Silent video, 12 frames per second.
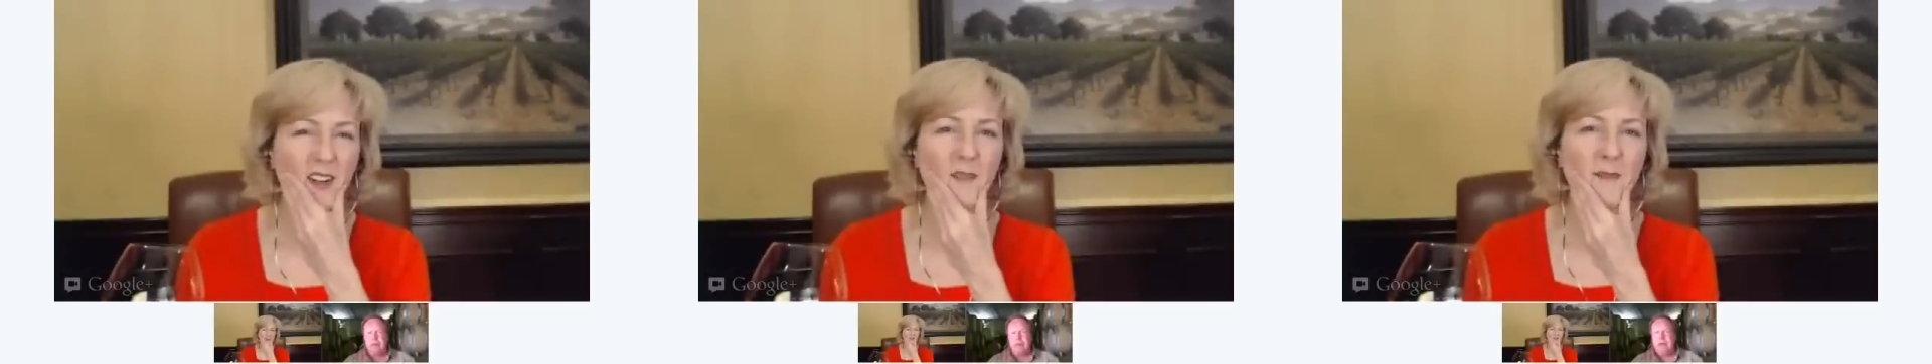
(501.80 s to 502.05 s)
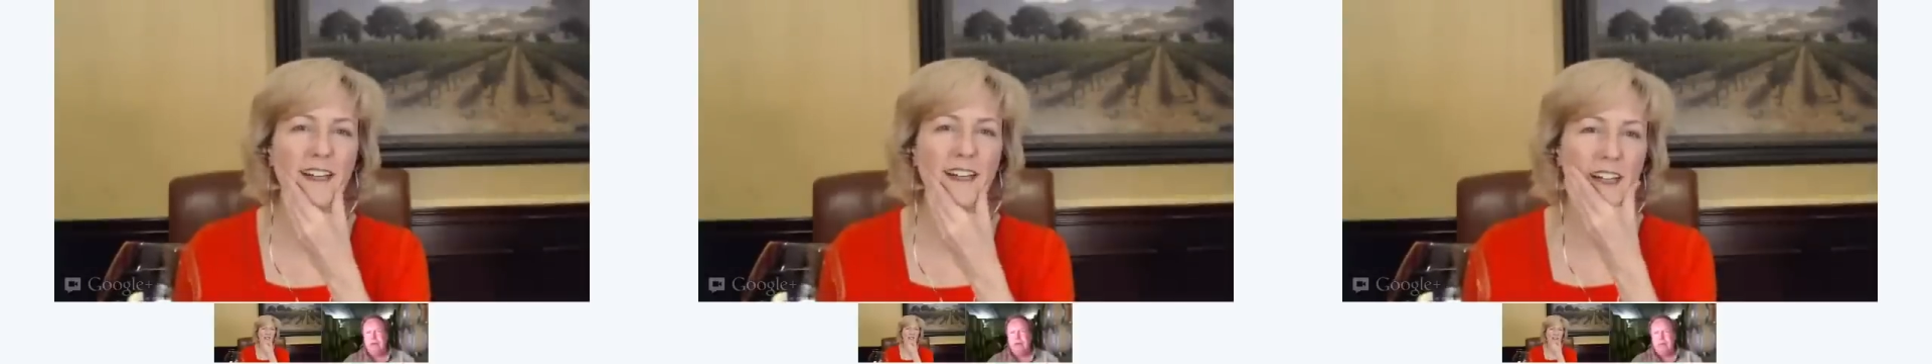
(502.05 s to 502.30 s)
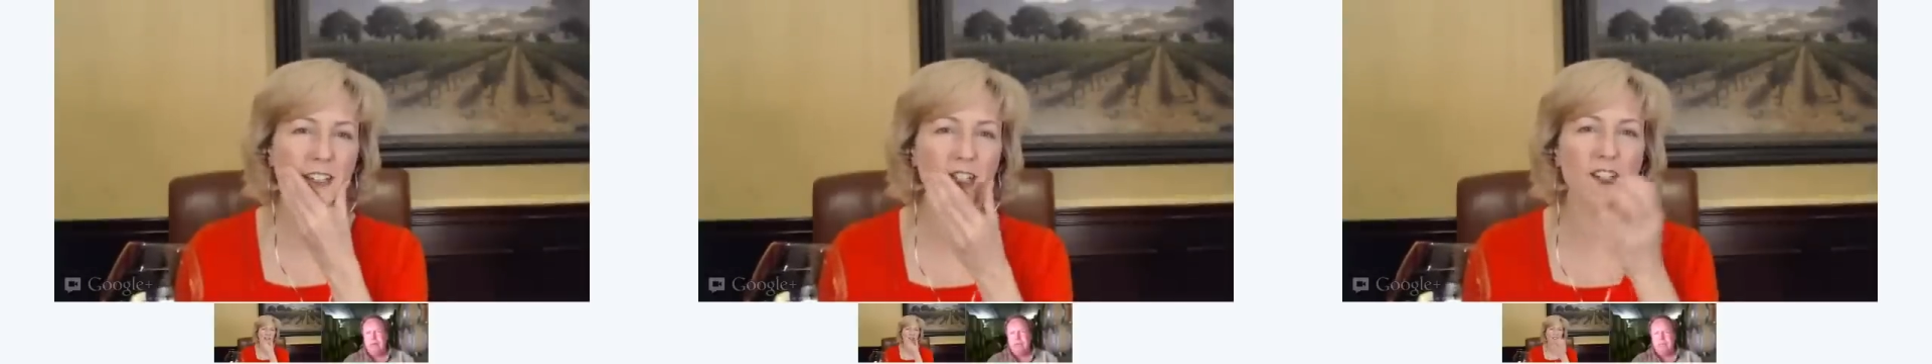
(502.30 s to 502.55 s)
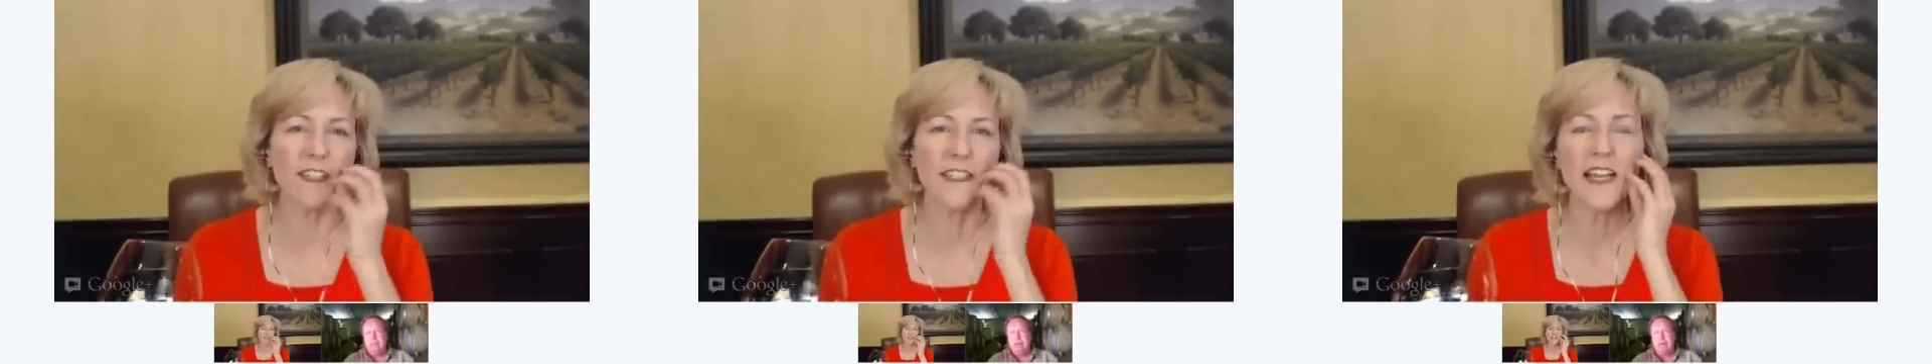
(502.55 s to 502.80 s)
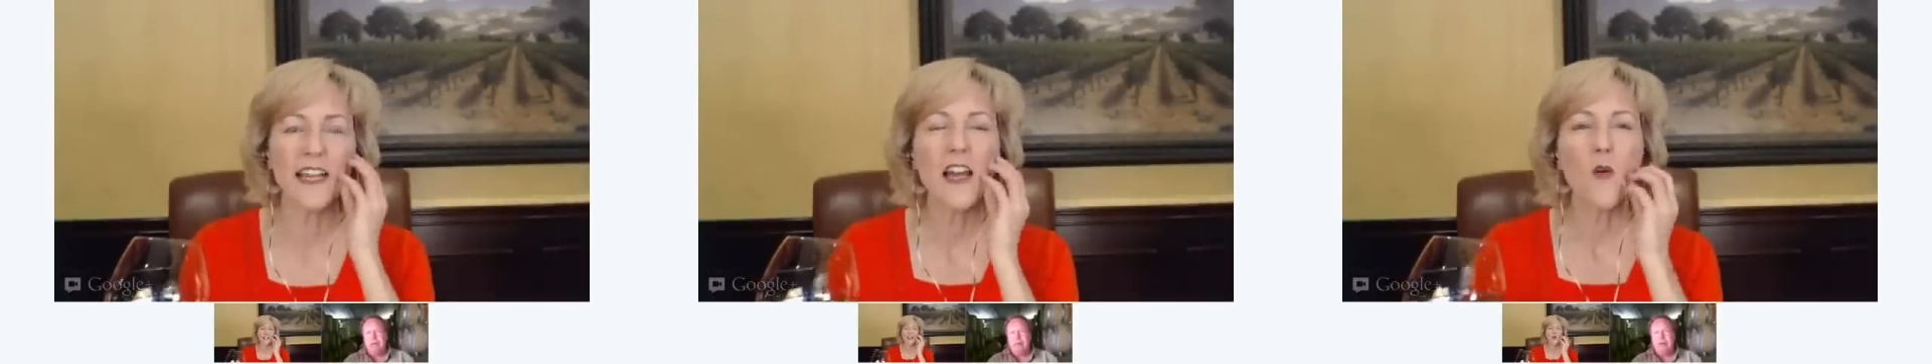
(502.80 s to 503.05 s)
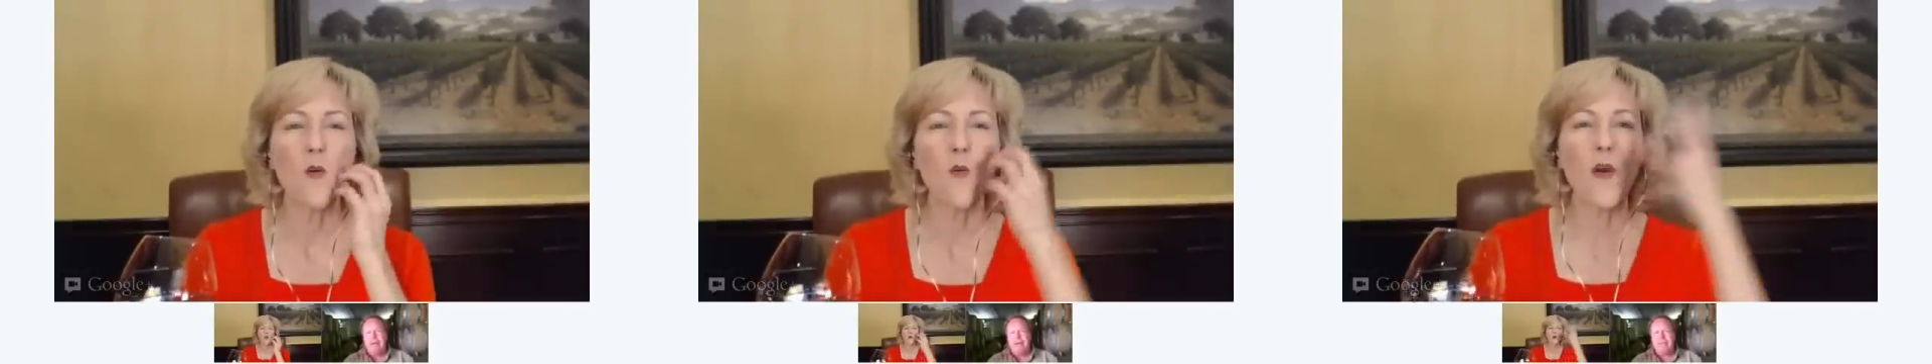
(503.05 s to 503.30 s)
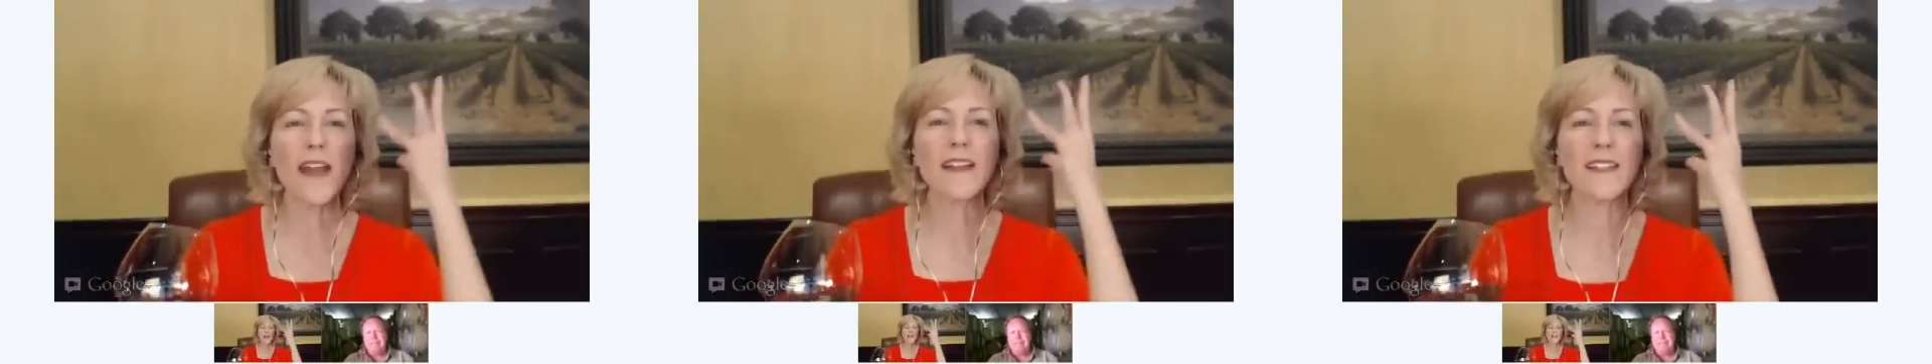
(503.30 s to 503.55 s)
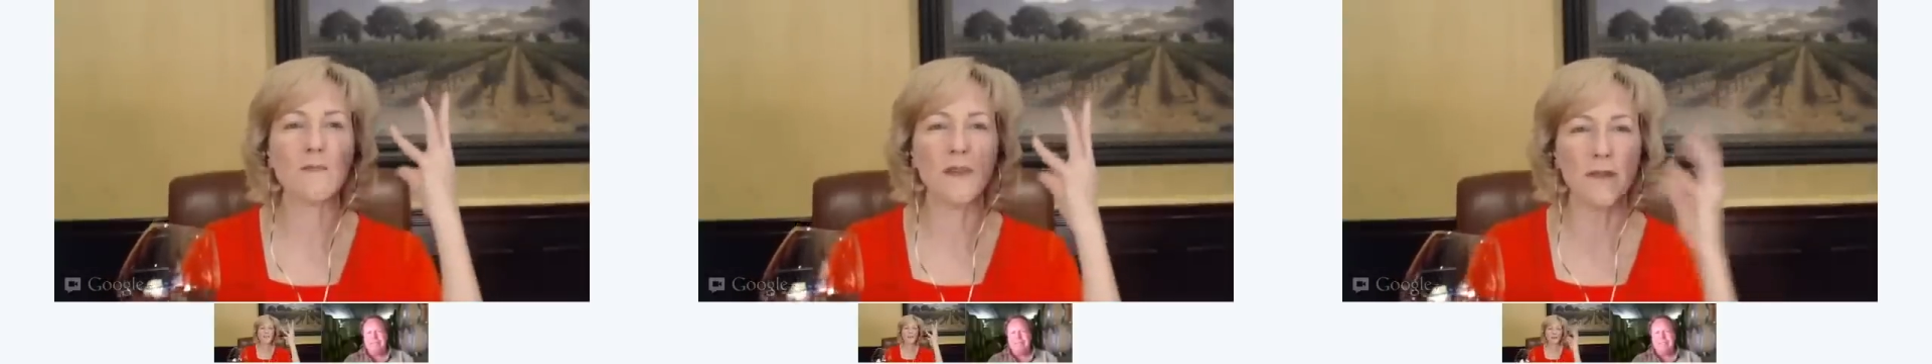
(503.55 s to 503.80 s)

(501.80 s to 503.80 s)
Oh my gosh, it just yeah. wakes up